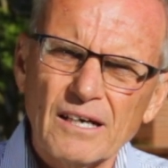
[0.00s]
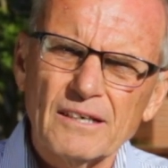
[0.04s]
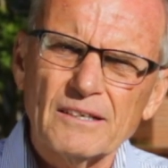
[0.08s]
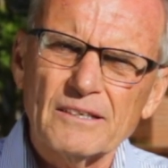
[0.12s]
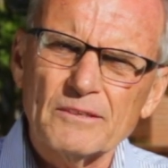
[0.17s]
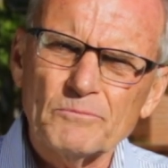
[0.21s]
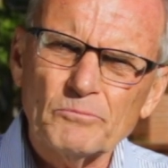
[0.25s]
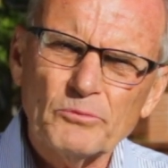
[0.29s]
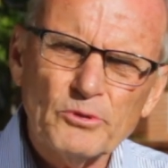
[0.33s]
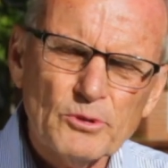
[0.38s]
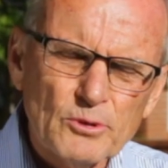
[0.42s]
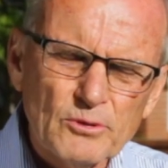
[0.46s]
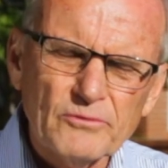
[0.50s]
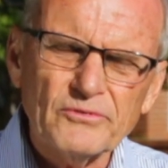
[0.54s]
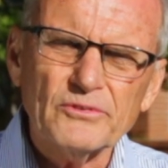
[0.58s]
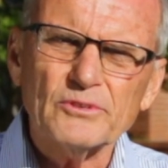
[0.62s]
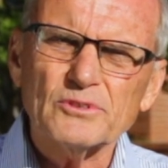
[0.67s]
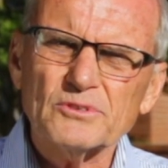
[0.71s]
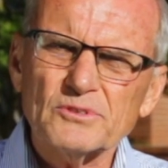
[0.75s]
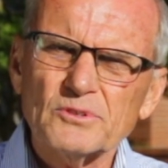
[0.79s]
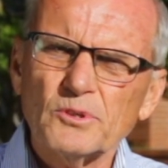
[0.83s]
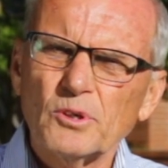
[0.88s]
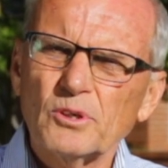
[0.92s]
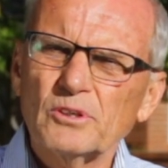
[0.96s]
improve your
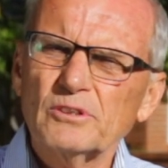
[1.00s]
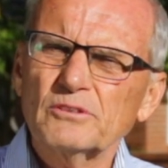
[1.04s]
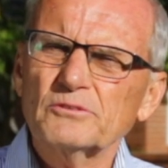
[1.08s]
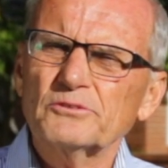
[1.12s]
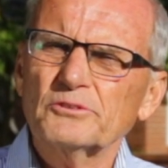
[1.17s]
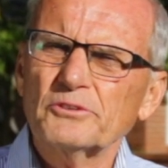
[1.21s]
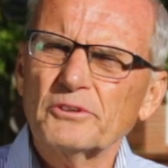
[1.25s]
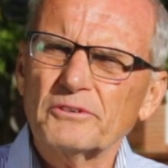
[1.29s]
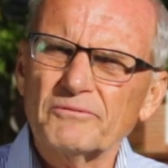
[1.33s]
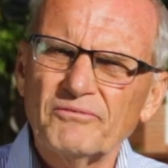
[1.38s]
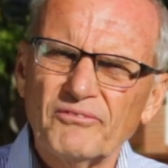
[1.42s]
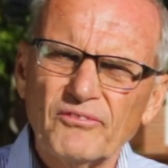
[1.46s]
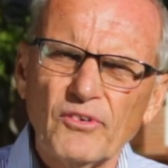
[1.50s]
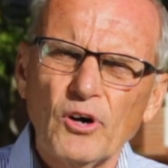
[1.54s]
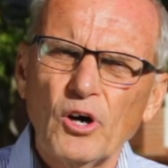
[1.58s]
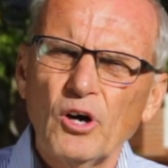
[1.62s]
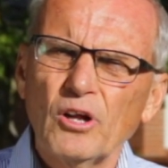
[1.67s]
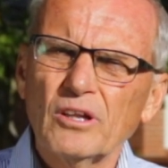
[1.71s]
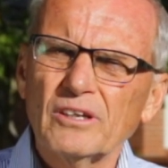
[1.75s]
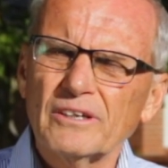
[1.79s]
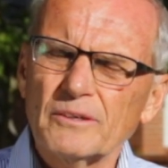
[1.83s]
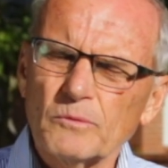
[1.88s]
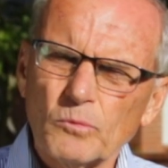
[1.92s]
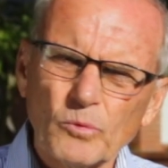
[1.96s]
soil during
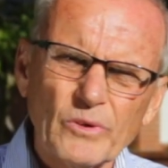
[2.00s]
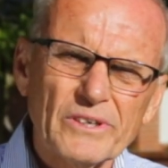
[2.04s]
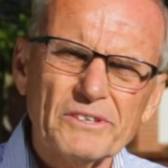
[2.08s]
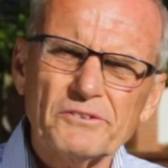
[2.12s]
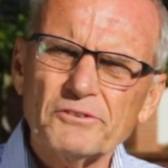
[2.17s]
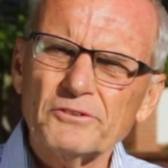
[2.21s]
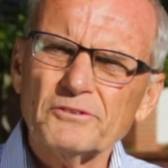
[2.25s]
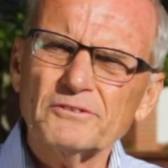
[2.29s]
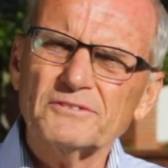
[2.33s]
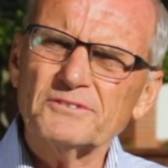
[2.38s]
fall and winter